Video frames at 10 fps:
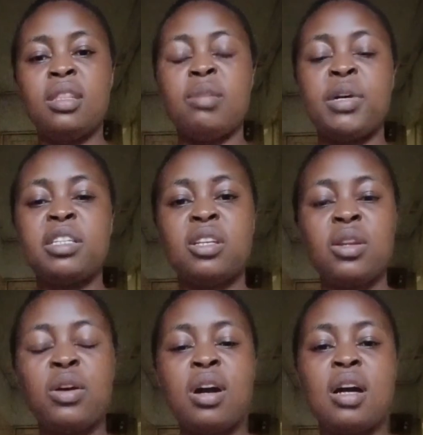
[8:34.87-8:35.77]
The
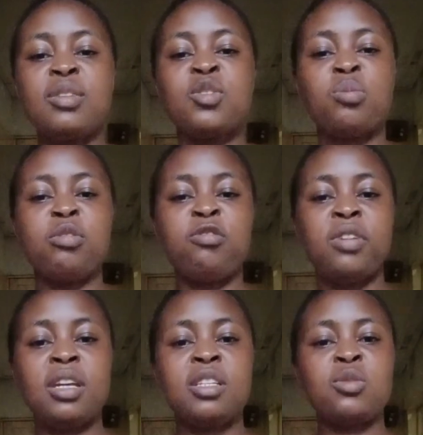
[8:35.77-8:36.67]
material has to be
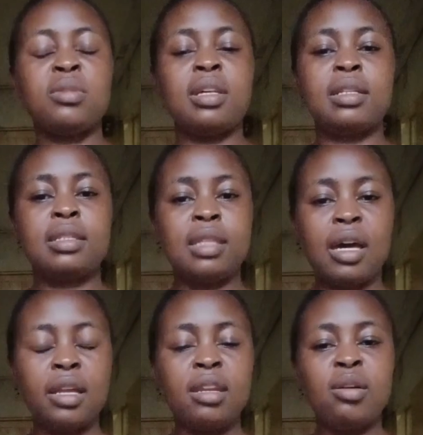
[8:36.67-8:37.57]
fed to the
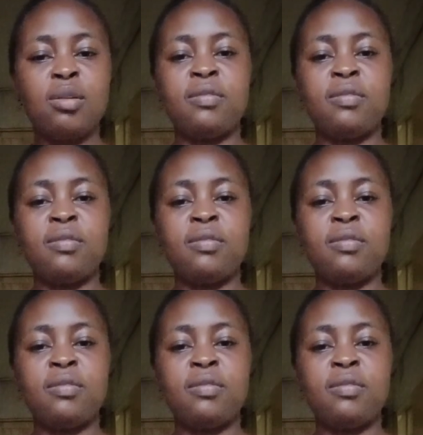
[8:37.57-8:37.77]
third